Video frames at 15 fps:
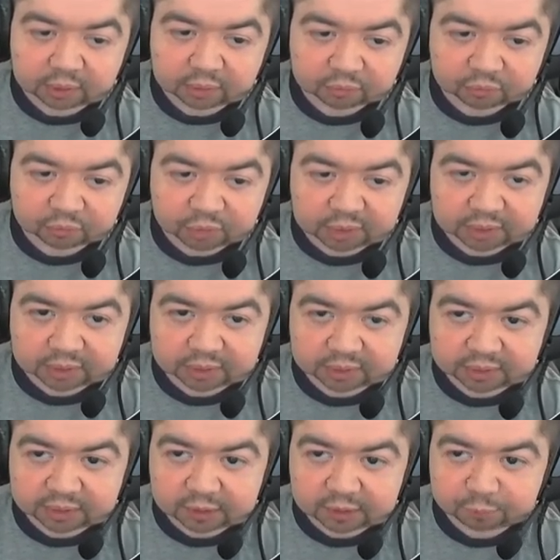running
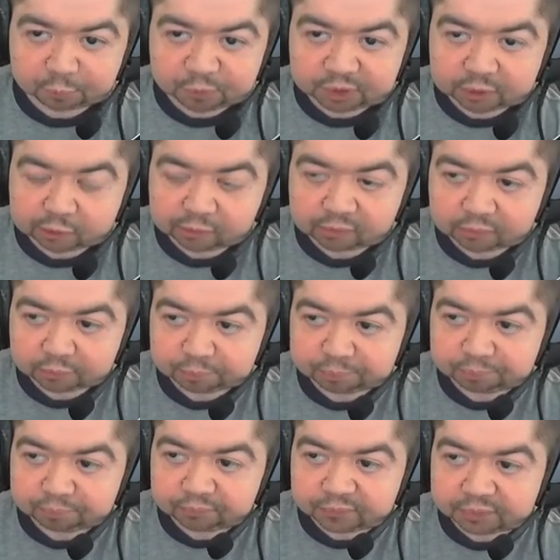the games.
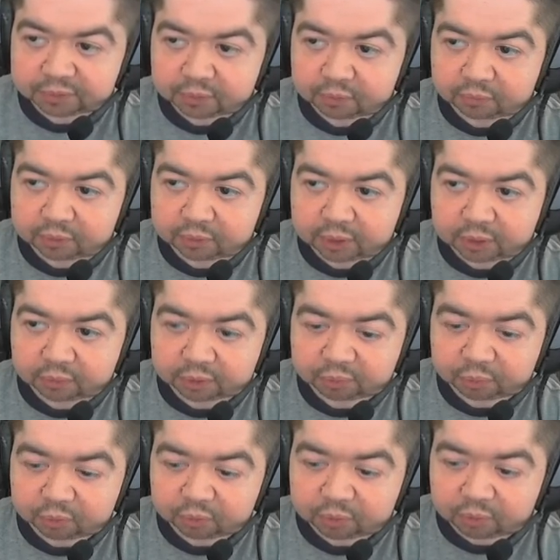So now it
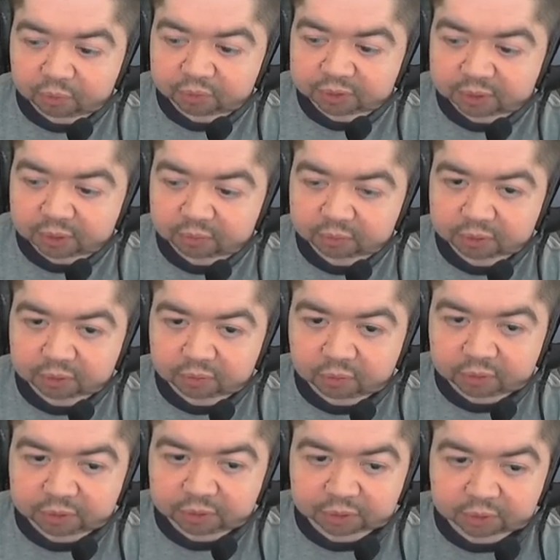will close down the
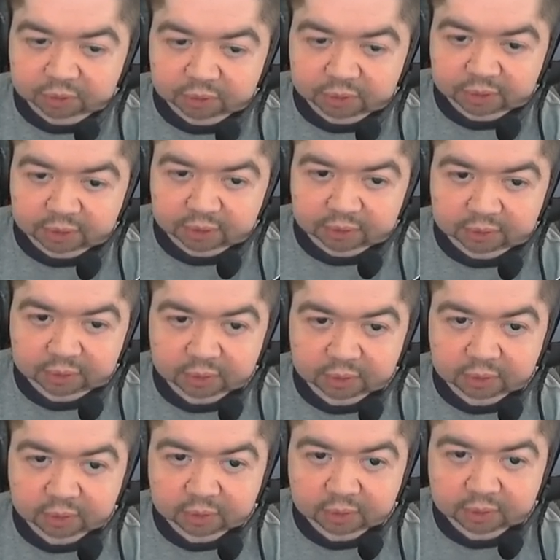launcher, and
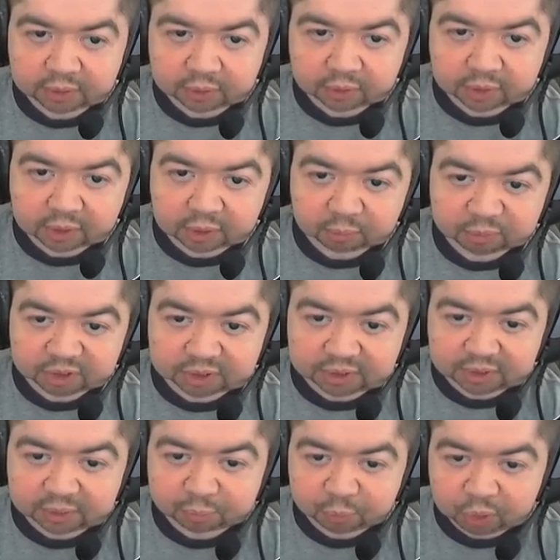here comes
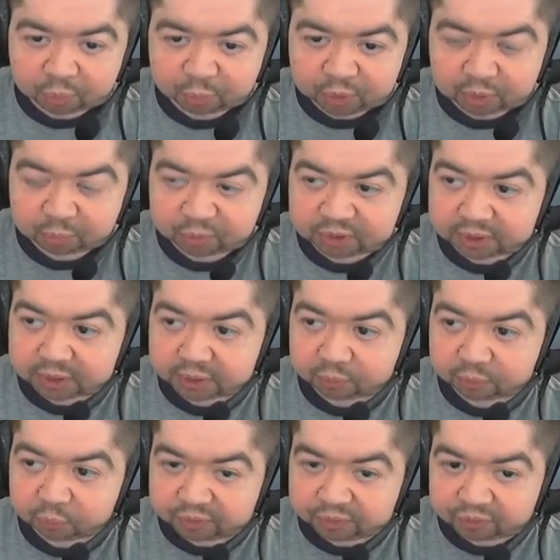the pop-up
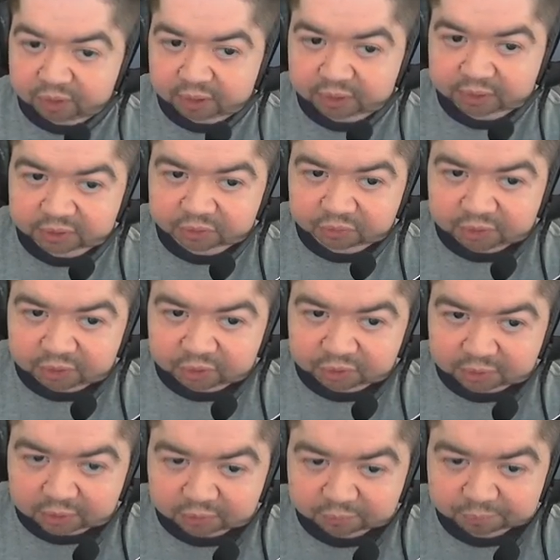saying we've got a
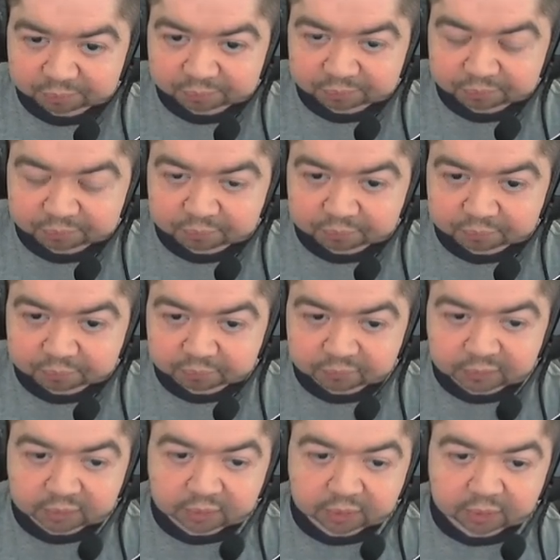screenshot.
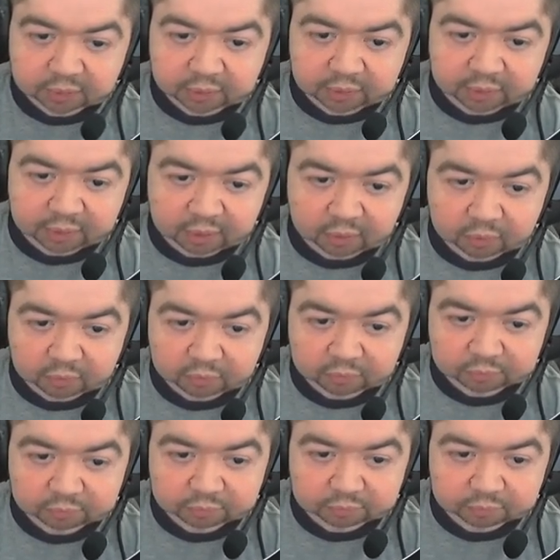Now
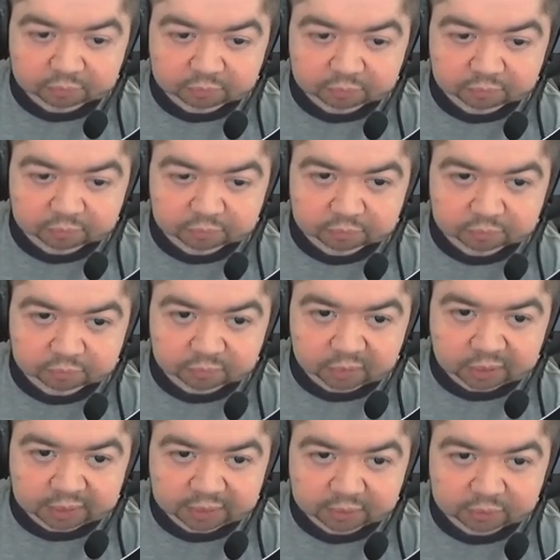
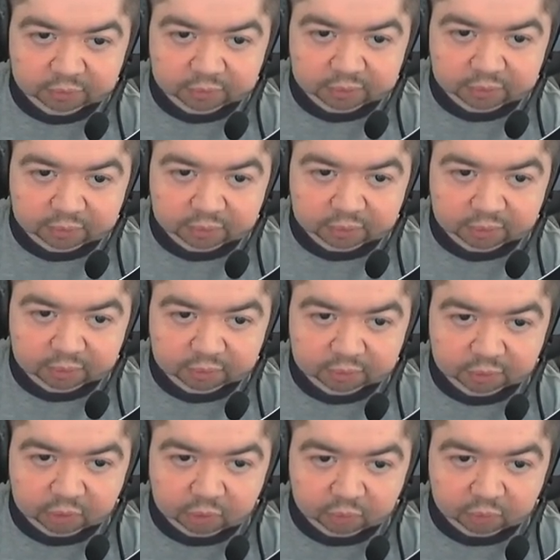I could
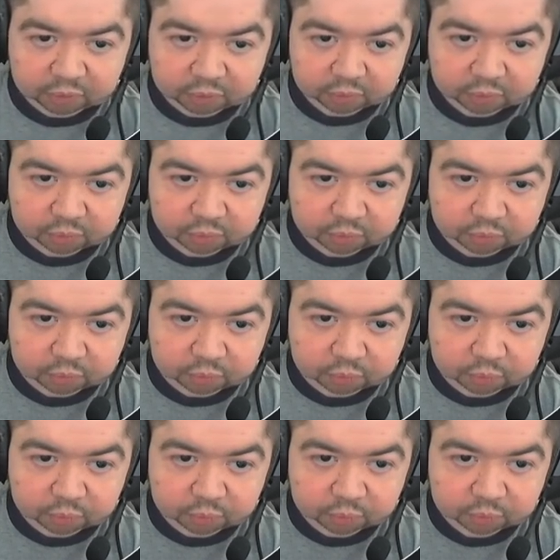go
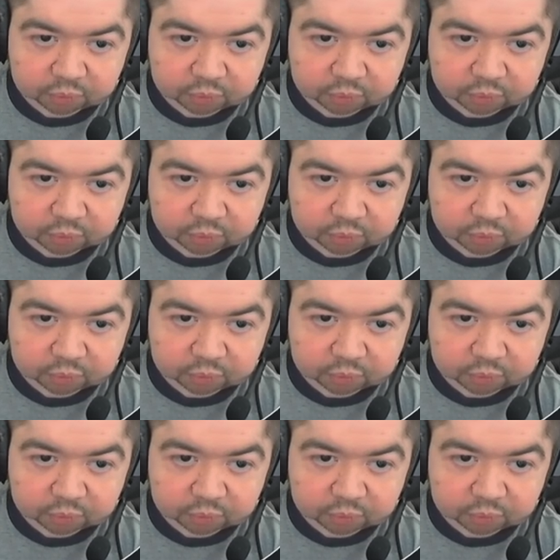to,